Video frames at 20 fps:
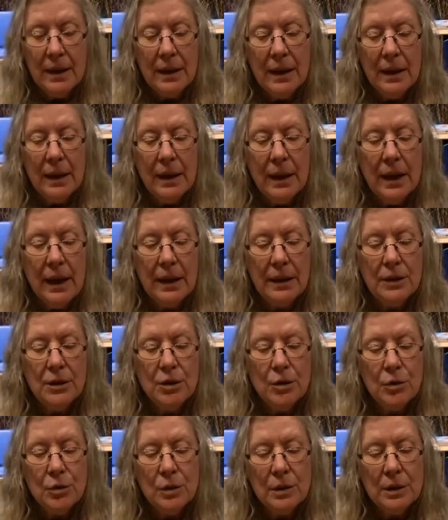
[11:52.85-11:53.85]
and
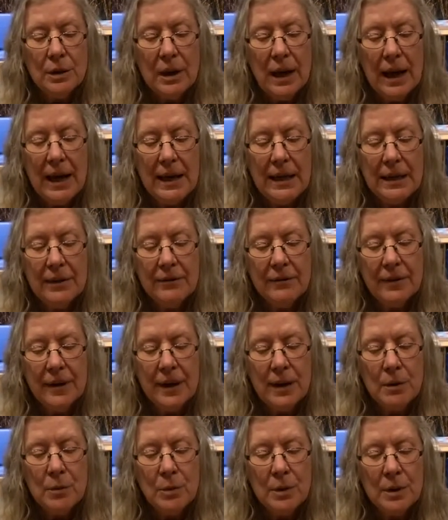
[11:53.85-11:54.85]
you're going to kind of
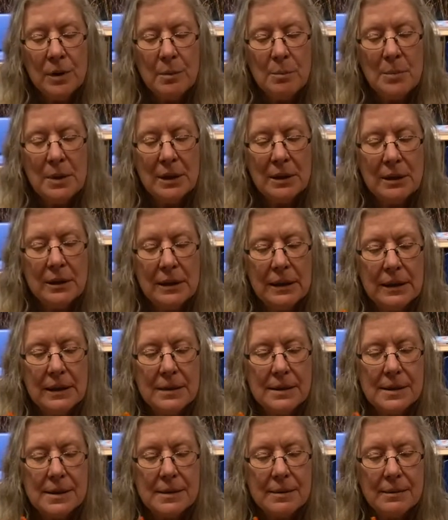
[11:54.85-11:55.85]
find where the middle
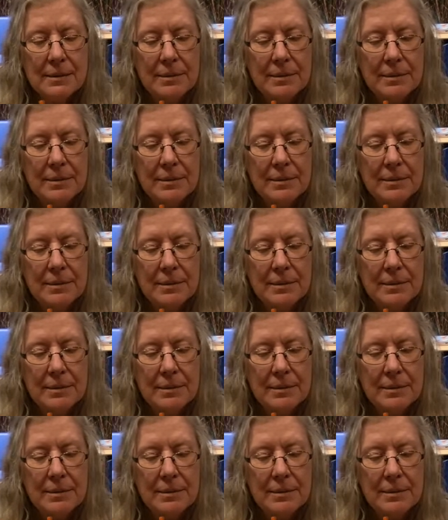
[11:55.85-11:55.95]
is